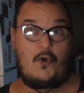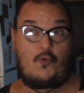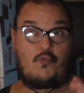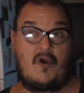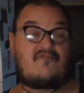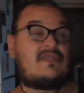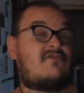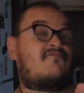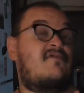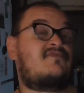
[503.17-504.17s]
roughly
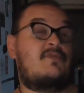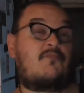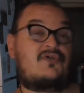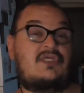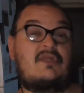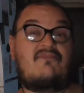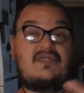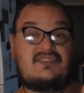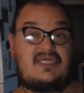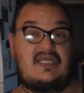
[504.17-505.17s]
50% of the
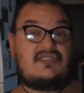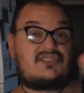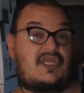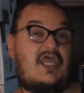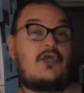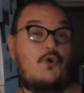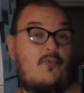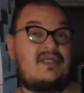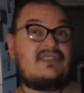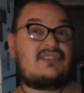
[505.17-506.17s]
dates that I had
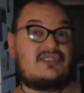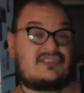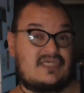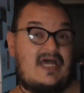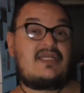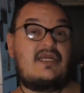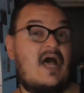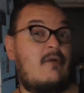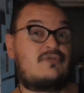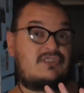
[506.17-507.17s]
already decided
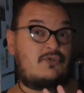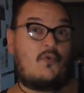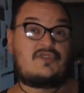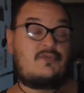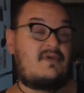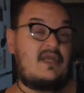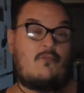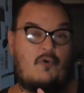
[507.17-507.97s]
I was going to be,